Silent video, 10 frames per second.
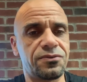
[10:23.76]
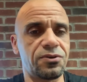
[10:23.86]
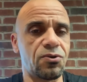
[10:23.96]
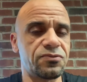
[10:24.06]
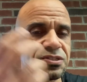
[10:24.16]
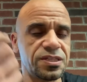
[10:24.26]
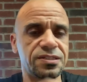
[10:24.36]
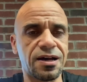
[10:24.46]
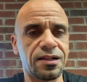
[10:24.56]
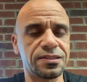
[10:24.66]
overseas
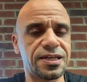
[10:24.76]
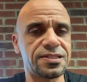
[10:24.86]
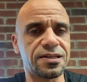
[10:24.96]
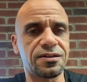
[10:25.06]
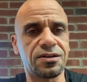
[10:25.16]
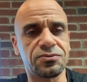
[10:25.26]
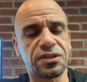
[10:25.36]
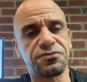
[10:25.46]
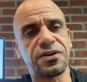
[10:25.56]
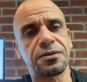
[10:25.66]
holidays that are going to
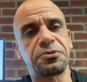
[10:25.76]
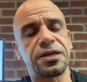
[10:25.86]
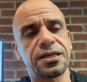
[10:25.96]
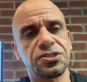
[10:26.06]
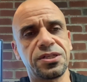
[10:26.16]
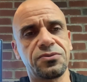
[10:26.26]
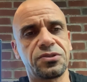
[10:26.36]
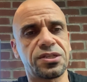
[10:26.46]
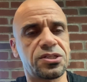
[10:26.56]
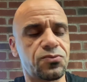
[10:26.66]
affect production,
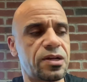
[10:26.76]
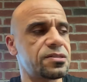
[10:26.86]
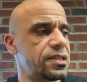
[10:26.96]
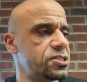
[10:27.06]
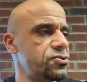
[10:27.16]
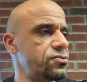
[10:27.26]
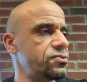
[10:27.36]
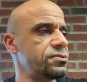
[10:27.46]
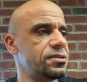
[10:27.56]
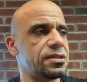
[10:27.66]
which I just wanted to let you
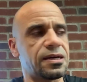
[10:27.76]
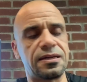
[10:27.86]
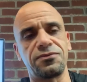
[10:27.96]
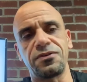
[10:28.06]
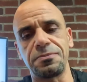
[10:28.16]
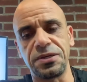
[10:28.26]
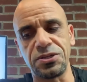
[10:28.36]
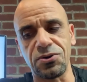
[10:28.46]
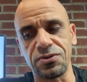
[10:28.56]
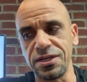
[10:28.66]
kind of
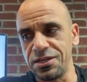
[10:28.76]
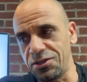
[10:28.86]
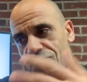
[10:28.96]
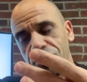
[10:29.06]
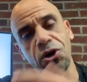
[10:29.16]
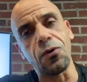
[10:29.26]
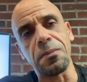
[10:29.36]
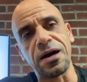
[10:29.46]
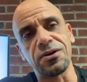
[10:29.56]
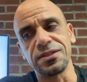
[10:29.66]
know
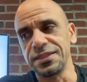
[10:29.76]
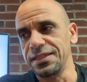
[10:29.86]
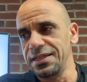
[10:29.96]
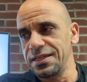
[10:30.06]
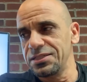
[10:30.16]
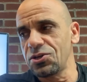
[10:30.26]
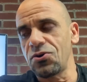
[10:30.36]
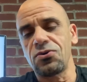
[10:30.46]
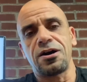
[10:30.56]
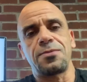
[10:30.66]
about.
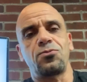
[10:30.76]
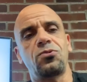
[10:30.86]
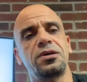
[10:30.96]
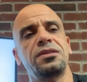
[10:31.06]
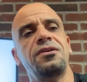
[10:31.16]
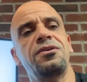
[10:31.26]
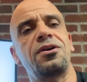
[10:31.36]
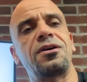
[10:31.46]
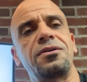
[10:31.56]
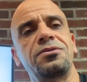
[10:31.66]
So one
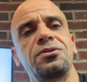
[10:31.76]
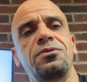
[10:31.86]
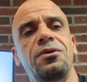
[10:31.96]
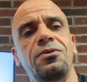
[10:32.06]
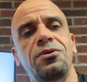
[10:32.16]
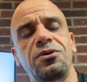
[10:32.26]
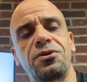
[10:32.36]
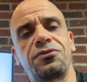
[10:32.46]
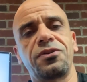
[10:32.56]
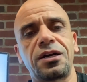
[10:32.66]

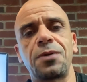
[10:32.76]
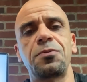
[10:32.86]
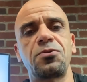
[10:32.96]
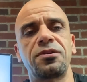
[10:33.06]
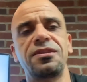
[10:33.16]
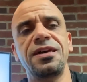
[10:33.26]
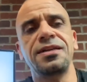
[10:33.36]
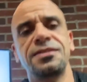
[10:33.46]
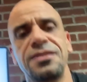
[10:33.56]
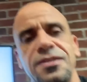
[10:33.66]
or a couple more things